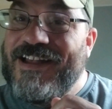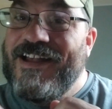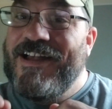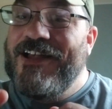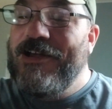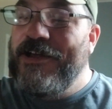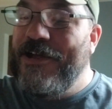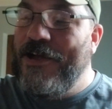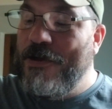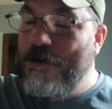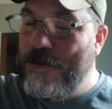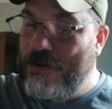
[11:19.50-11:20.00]

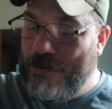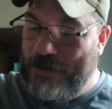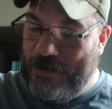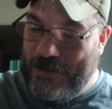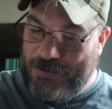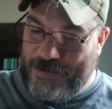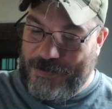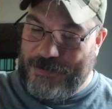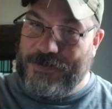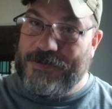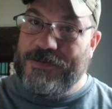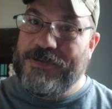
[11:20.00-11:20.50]

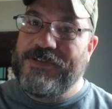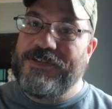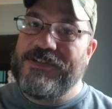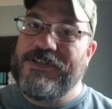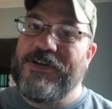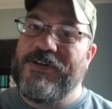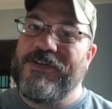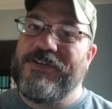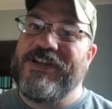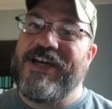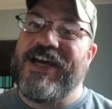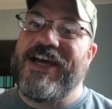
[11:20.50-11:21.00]

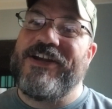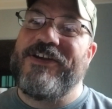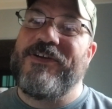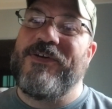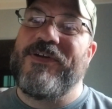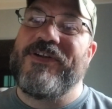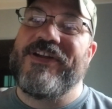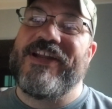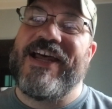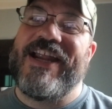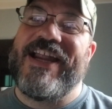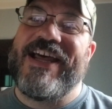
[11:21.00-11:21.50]

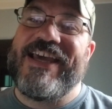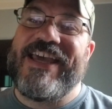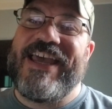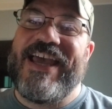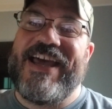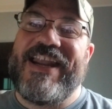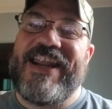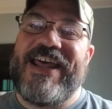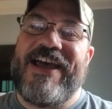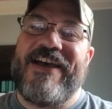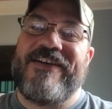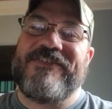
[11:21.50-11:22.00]
Hold on. I
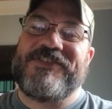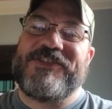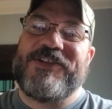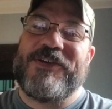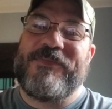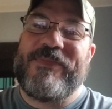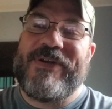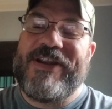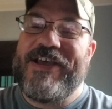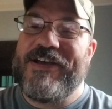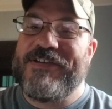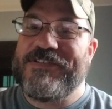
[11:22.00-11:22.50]
can't have
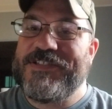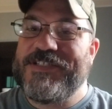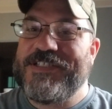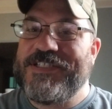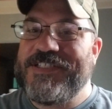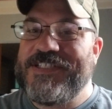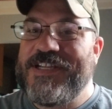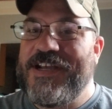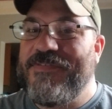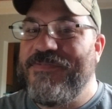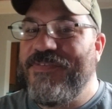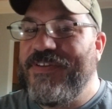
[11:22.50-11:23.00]
somebody else's
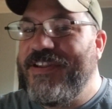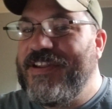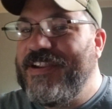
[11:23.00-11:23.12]
stuff in